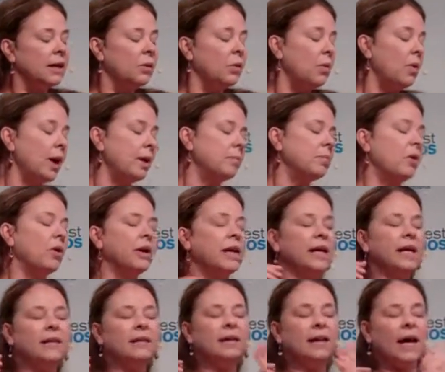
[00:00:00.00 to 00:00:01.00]
One
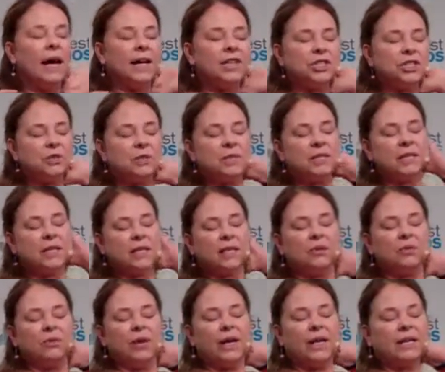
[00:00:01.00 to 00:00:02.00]
morning, as she was
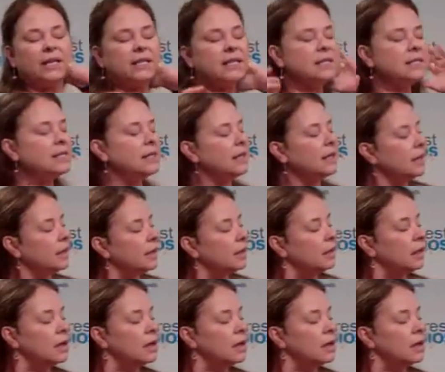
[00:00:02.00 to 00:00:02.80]
getting ready to sing,